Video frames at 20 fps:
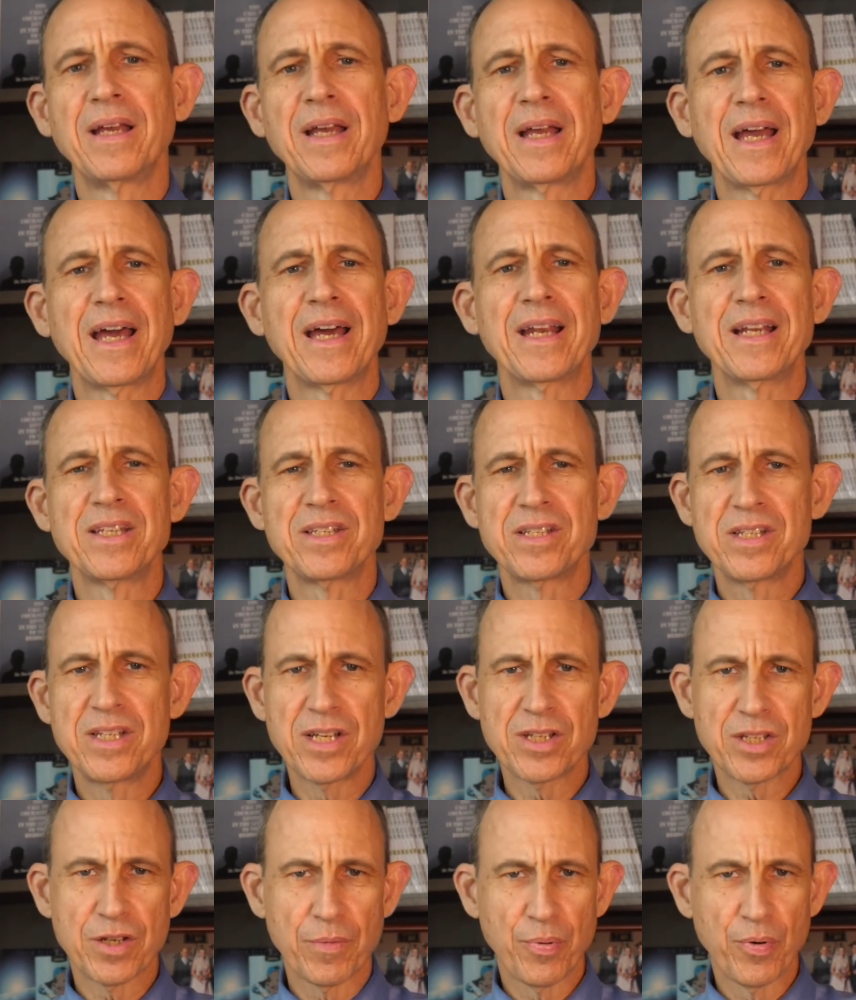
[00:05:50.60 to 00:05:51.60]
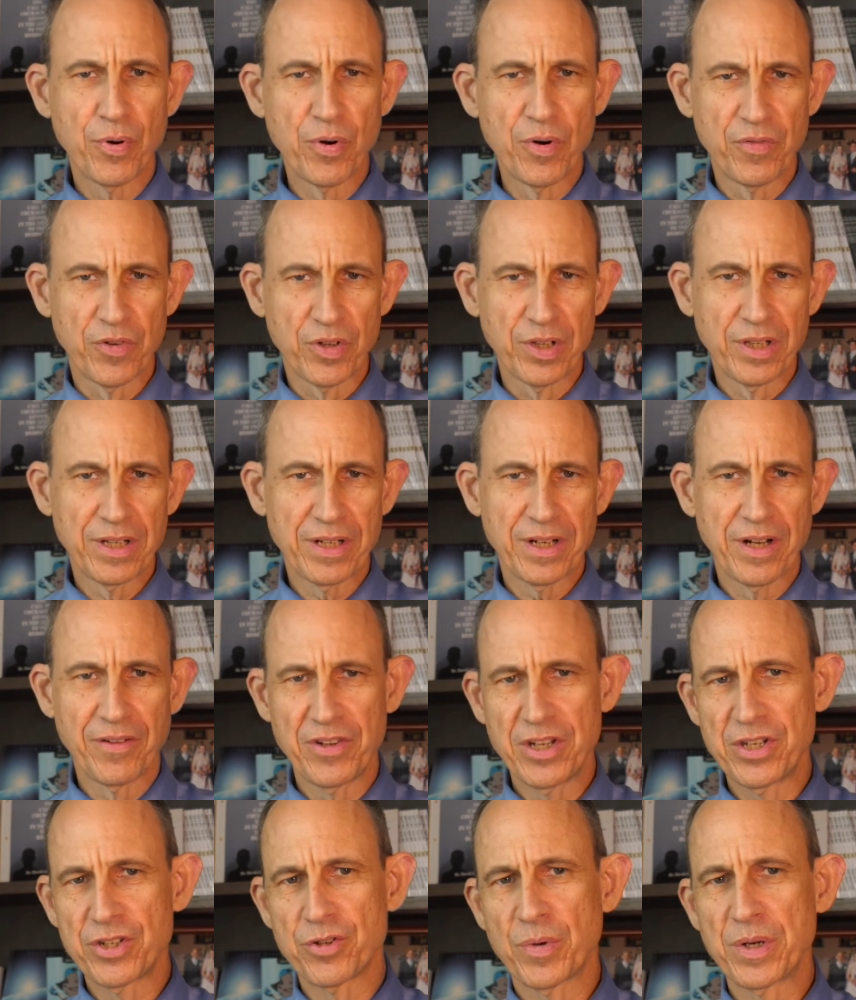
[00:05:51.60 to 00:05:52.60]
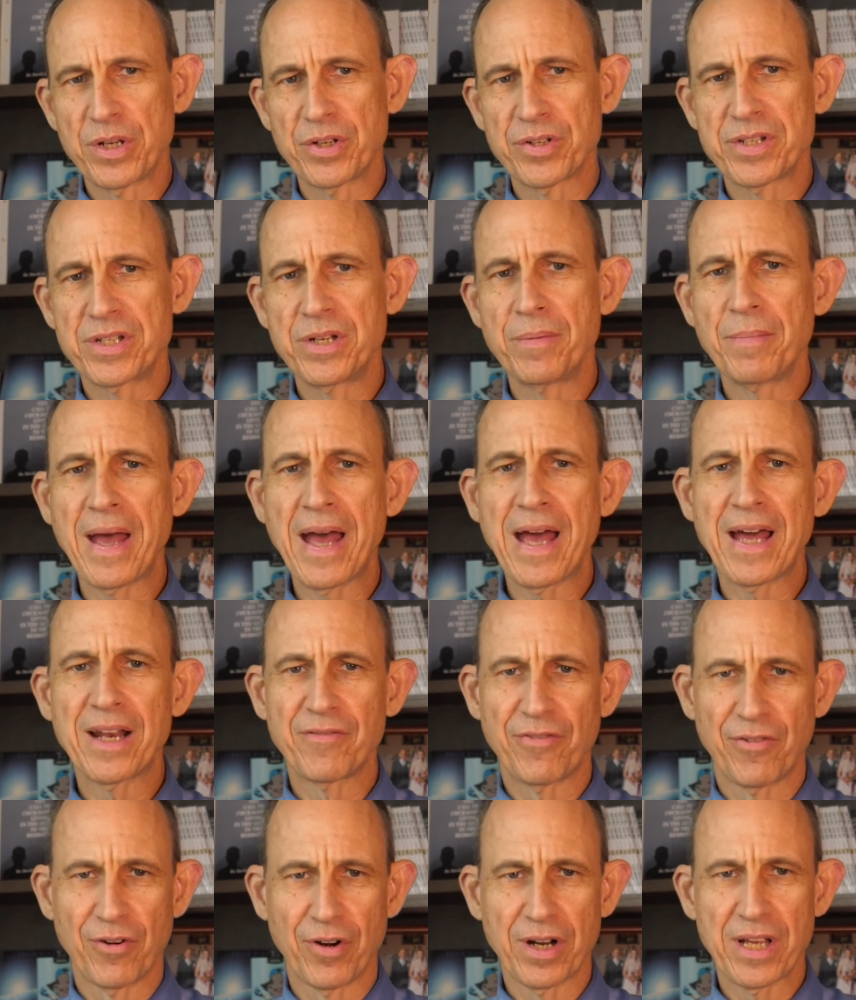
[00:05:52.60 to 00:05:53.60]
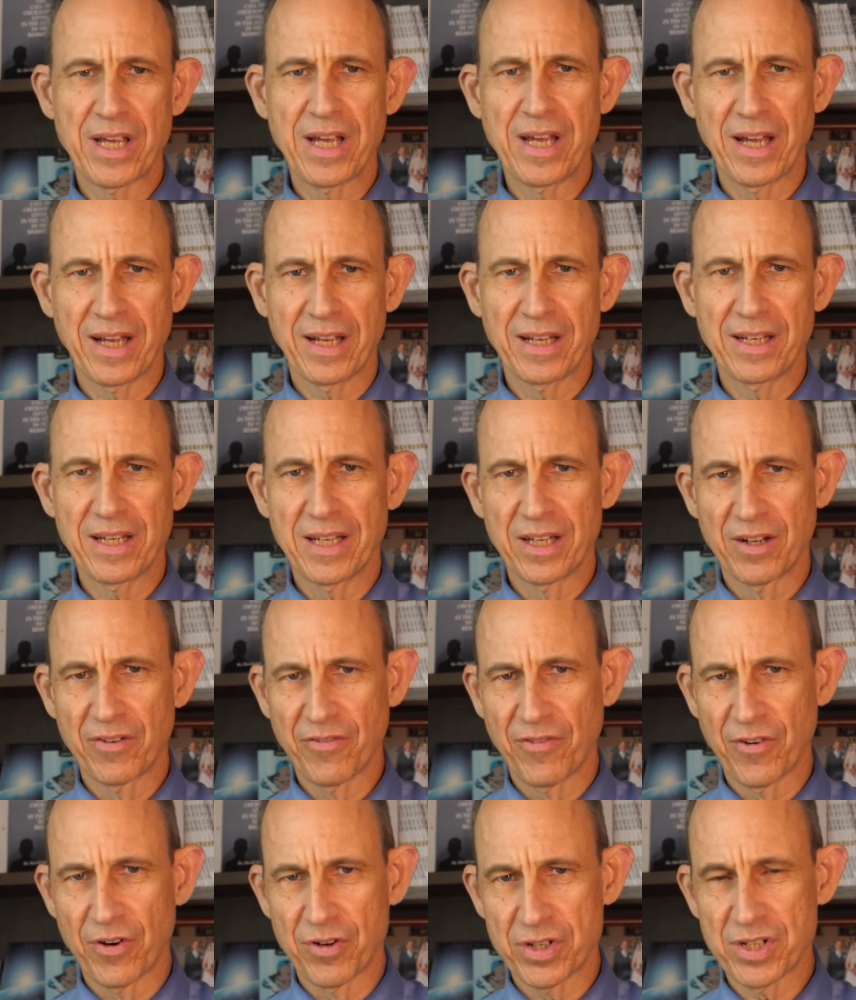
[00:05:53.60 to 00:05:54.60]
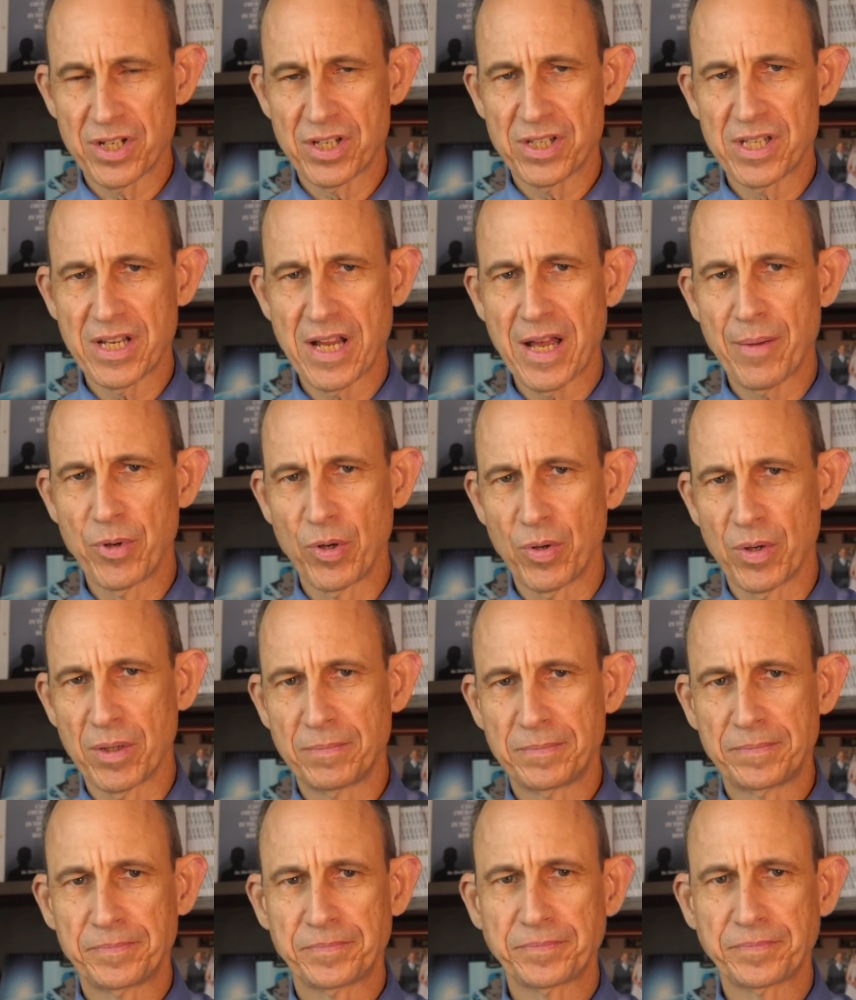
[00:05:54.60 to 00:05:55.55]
and his disapproval of Israel's demand for a king in 1 Samuel.